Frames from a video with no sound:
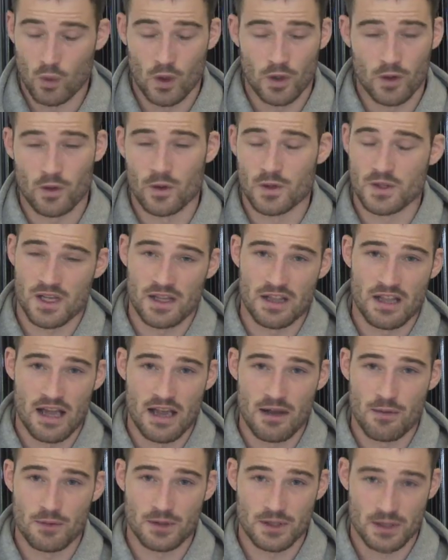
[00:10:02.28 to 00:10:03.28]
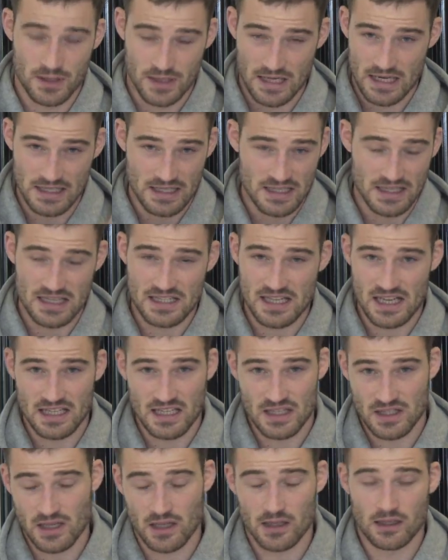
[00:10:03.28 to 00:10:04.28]
one horse, and it was just into the
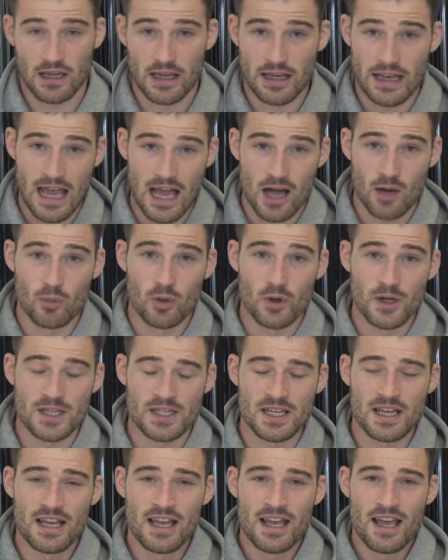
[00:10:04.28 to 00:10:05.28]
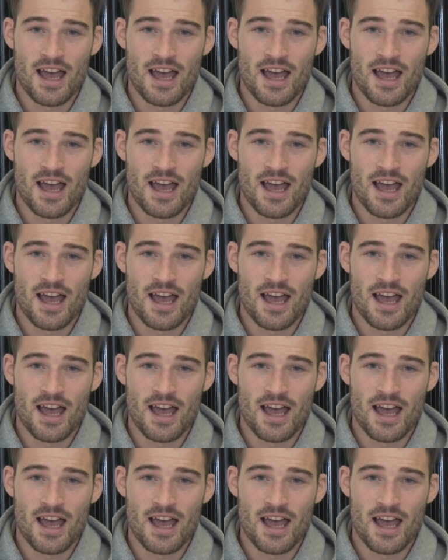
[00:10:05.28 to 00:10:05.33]
setting sun like cowboys.